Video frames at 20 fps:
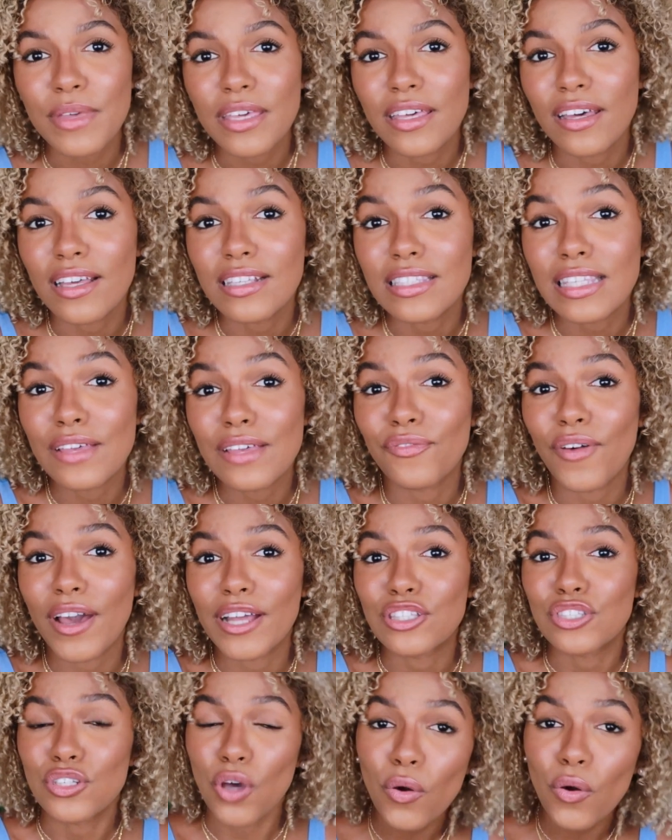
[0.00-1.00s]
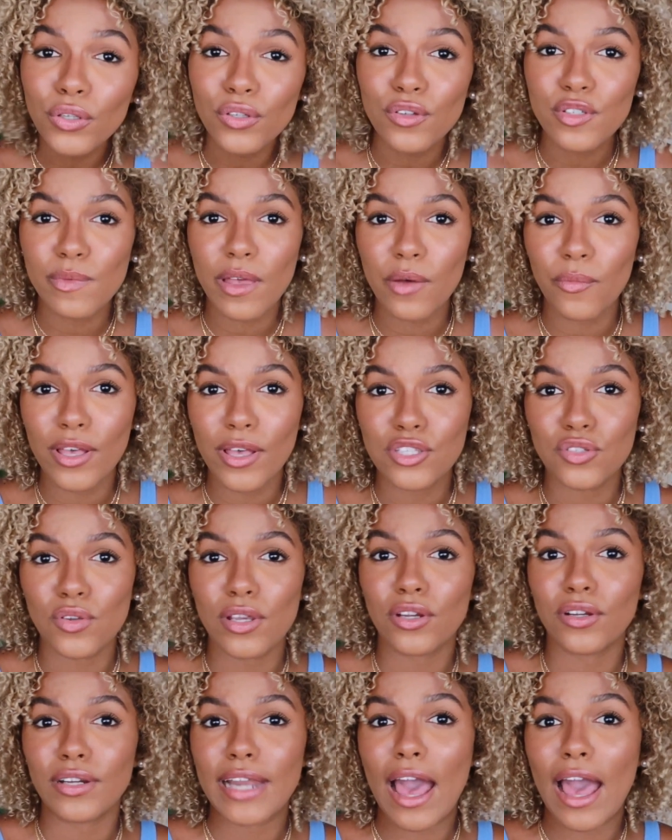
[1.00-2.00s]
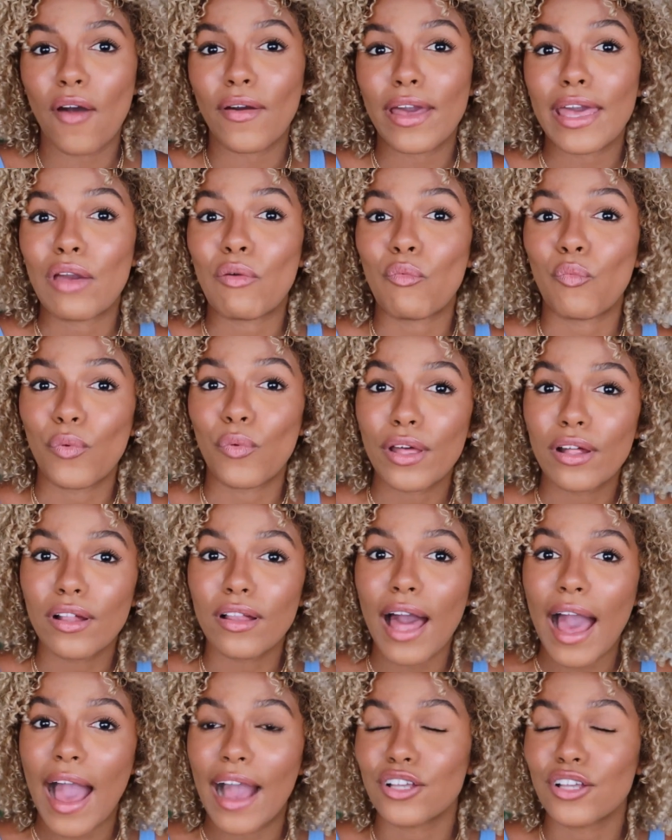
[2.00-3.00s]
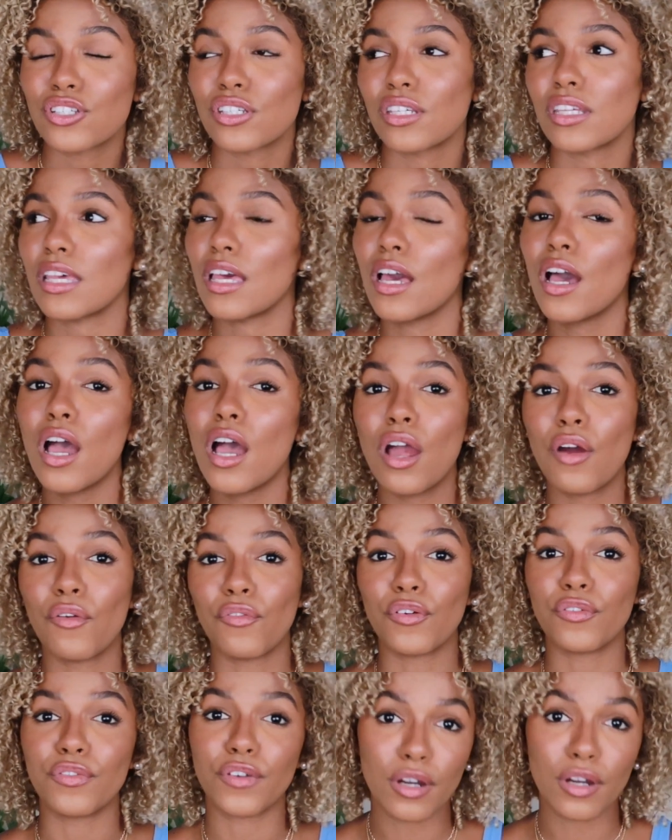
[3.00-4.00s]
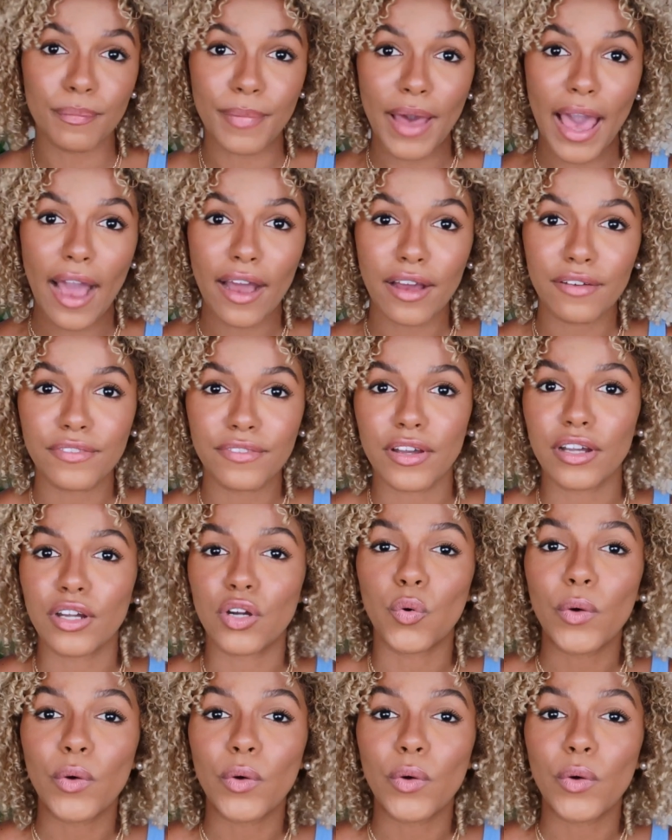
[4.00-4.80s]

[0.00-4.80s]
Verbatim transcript: because if I don't use my waist trainer now, it will actually revert back very